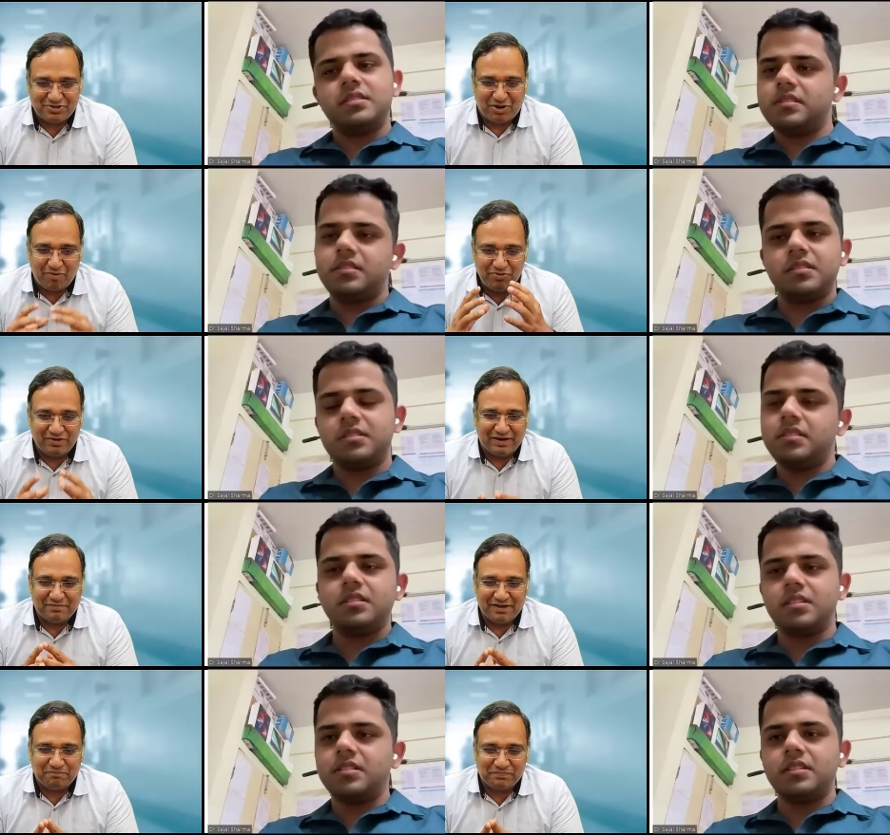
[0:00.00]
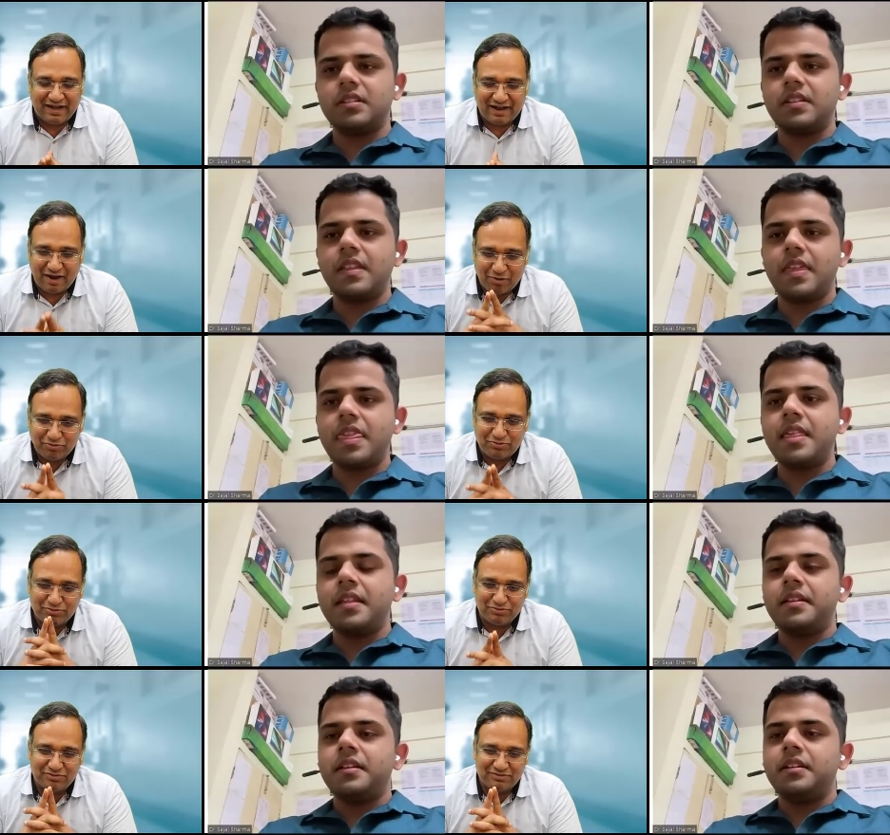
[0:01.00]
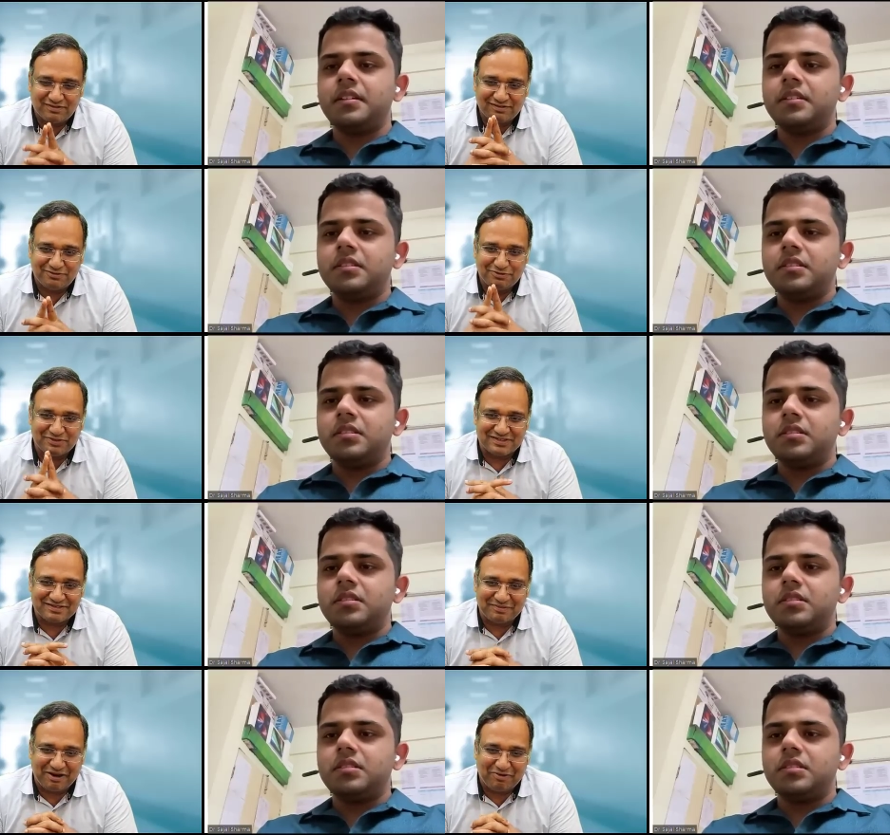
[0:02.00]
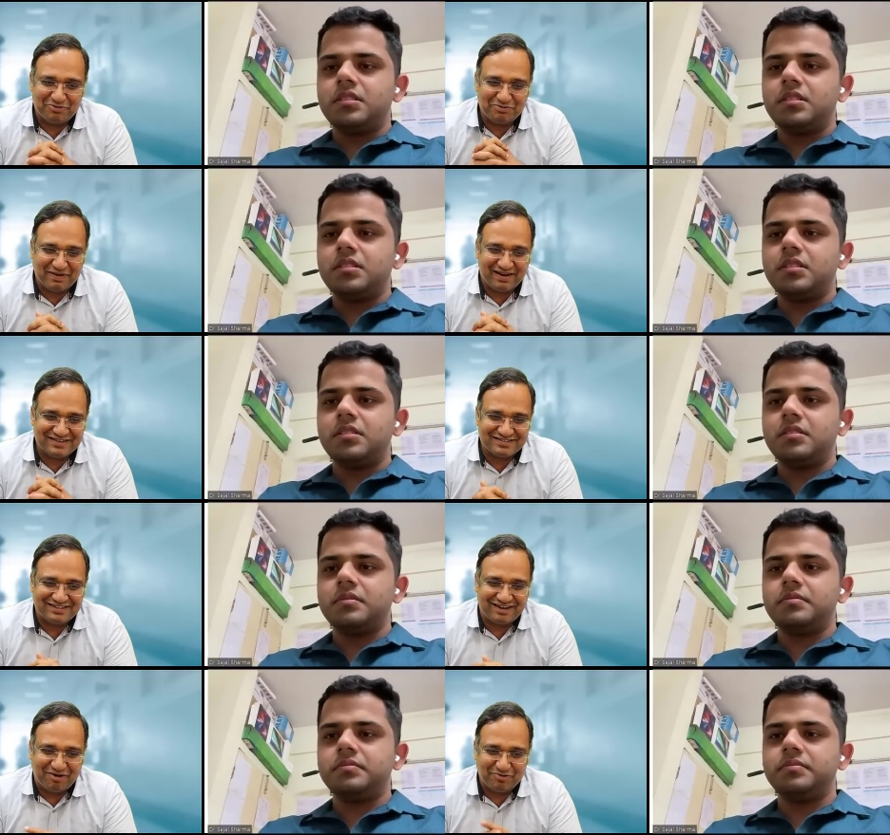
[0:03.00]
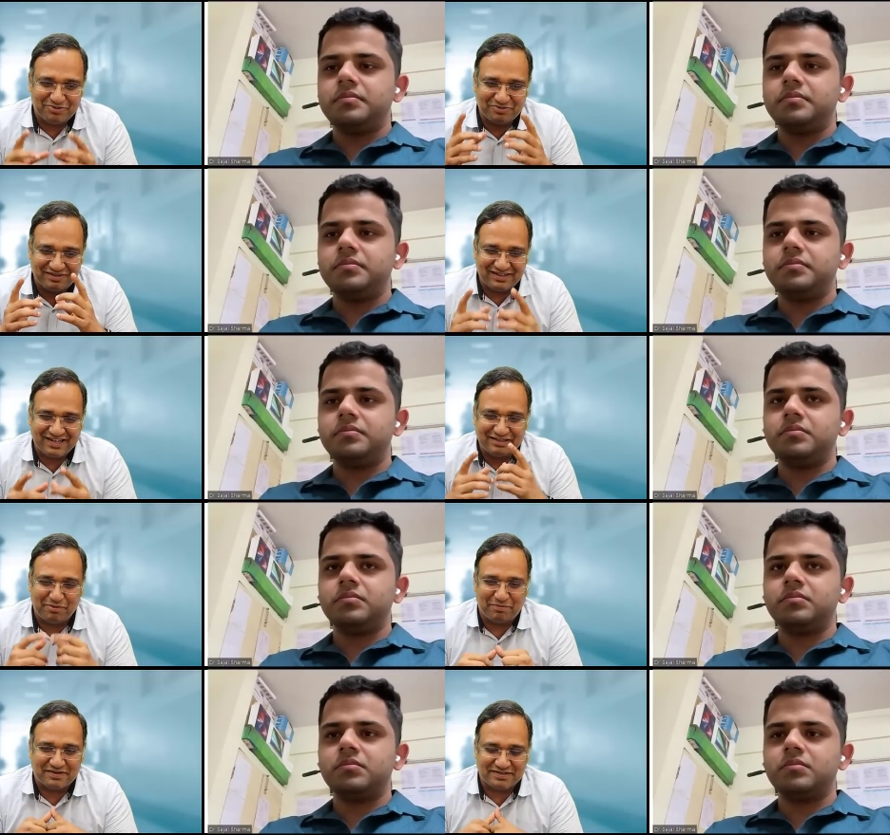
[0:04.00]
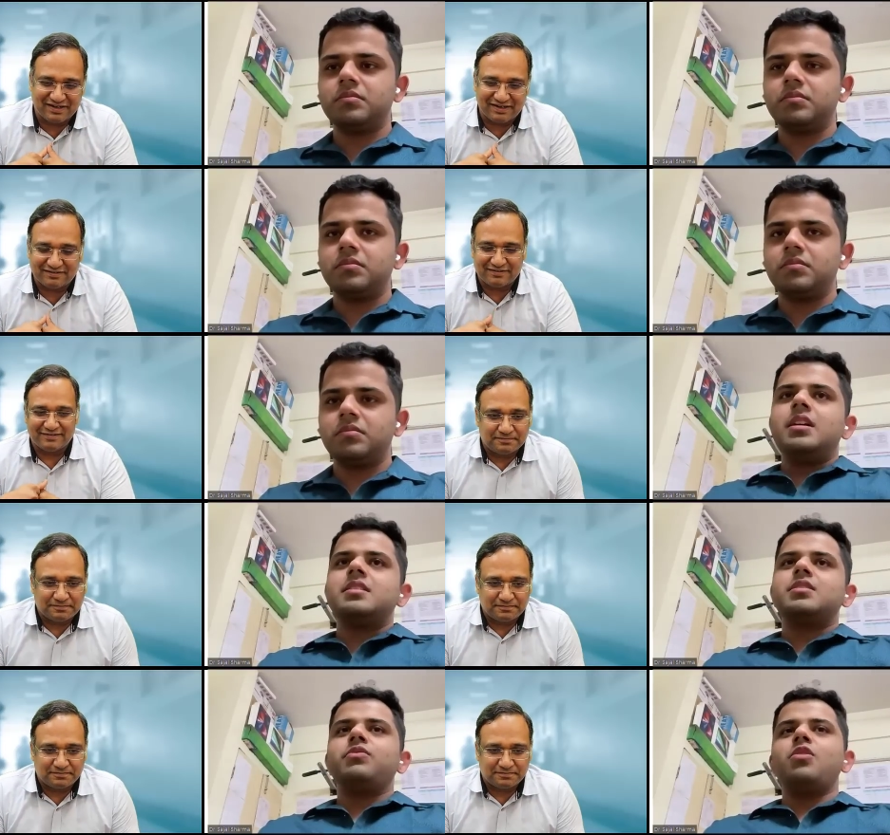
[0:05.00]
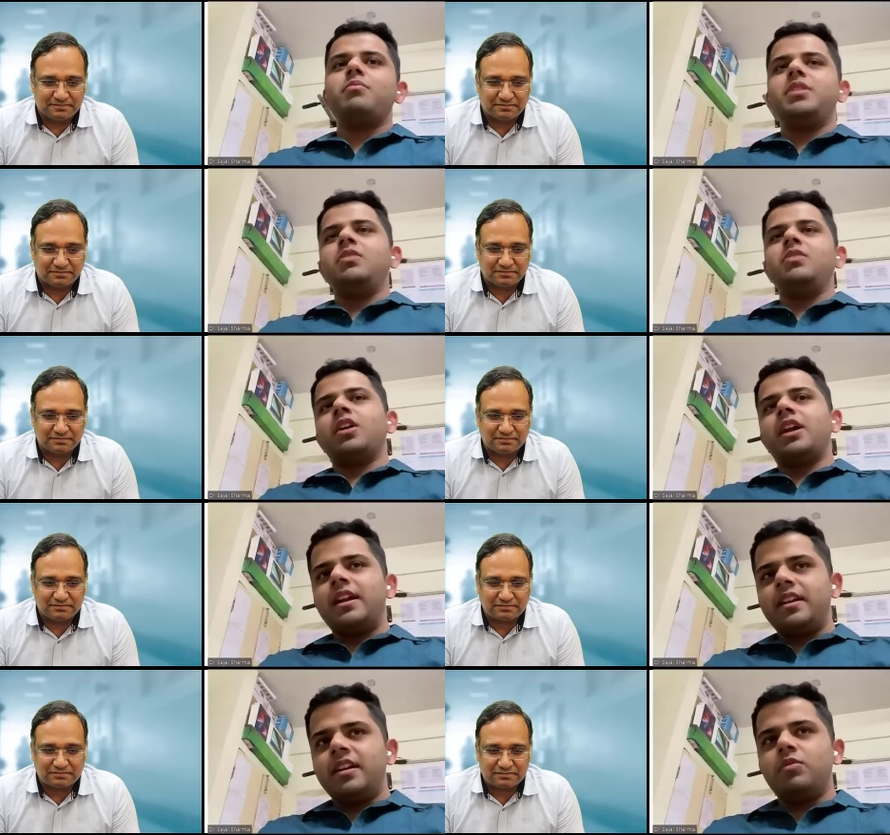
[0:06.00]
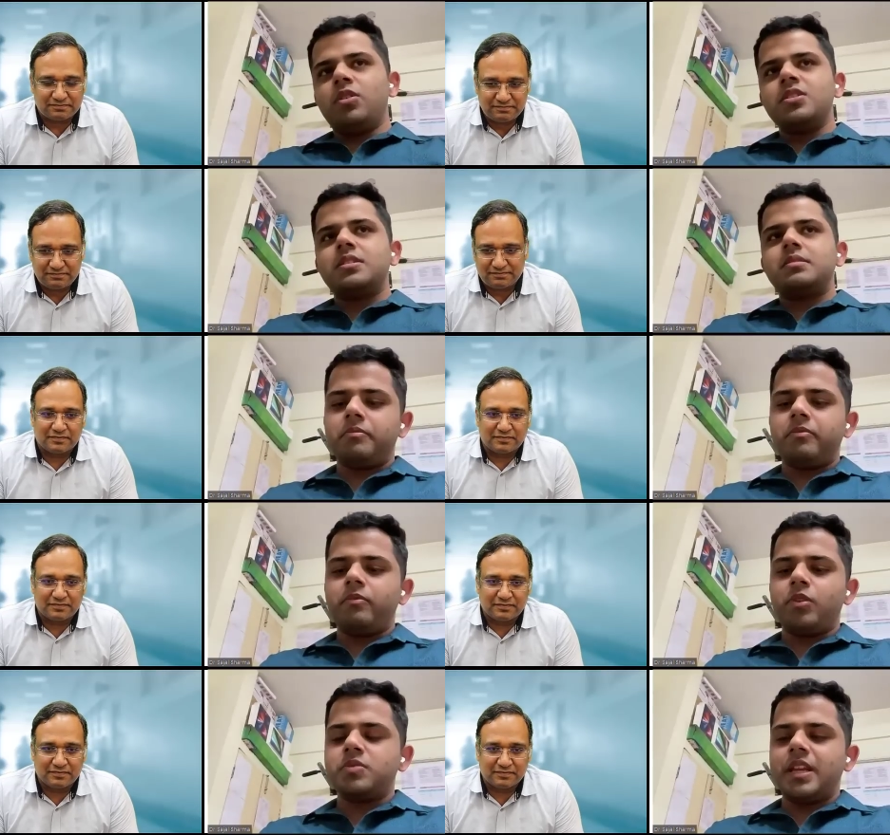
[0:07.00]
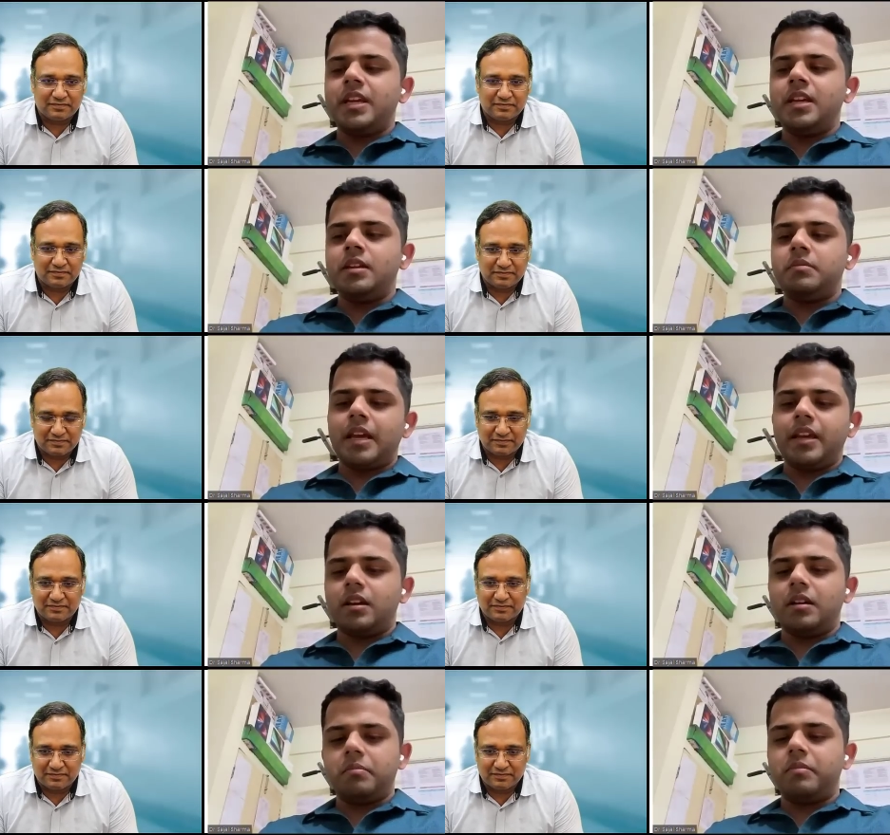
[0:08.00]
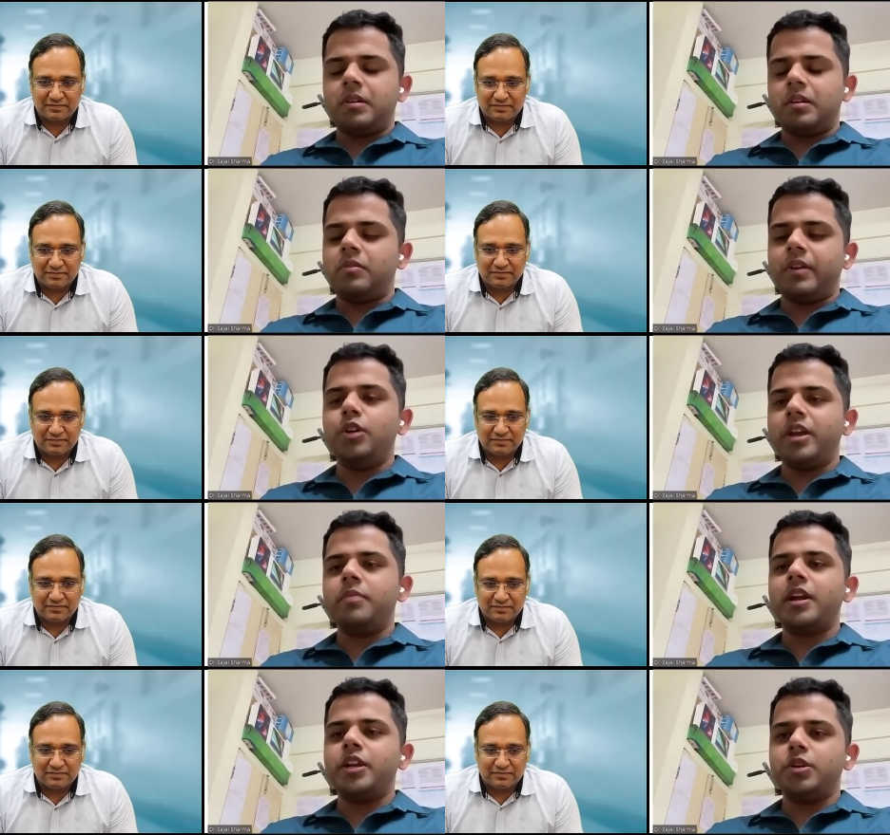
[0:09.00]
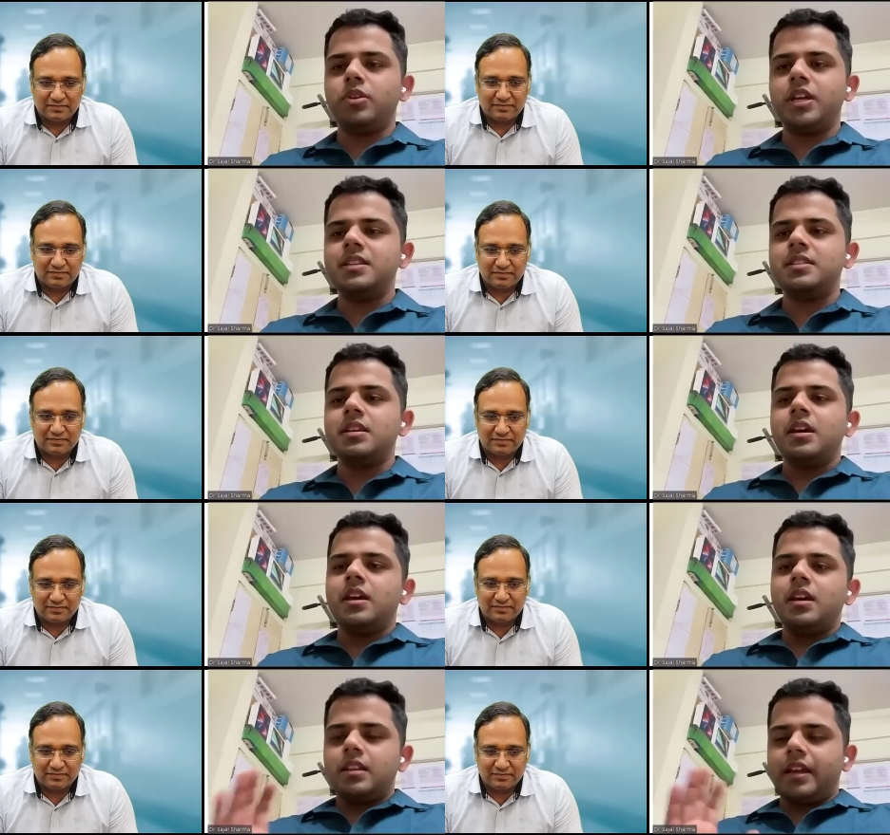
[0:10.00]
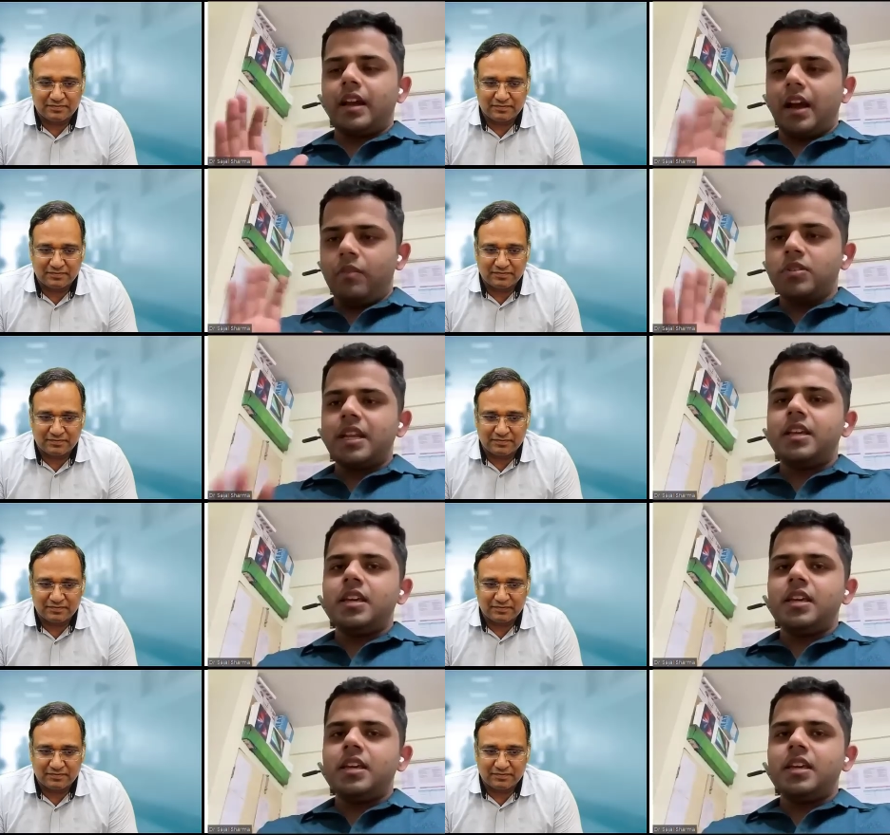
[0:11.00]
Speaker 1: So now you tell me how to do this, I mean, how to balance it and how to take the preparation ahead.
Speaker 2: So for me, what I did was was very like uh, when doing my duties, like I was like,